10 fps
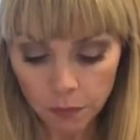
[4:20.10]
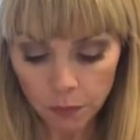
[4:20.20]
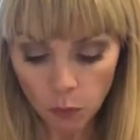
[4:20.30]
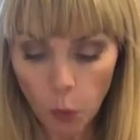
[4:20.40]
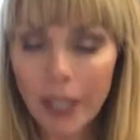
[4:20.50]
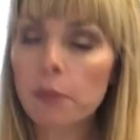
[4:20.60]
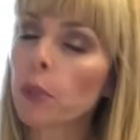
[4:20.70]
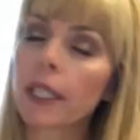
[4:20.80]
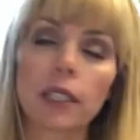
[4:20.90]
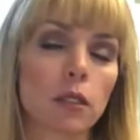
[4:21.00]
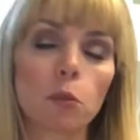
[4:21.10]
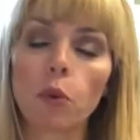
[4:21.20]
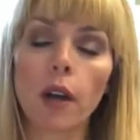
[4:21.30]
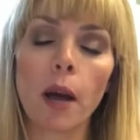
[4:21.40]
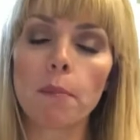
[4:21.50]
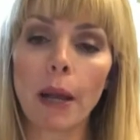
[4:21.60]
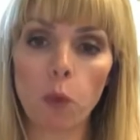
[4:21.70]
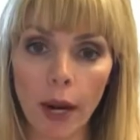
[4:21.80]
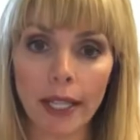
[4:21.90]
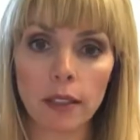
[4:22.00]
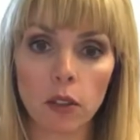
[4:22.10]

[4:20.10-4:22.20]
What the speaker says: Weighted blankets will come by weight.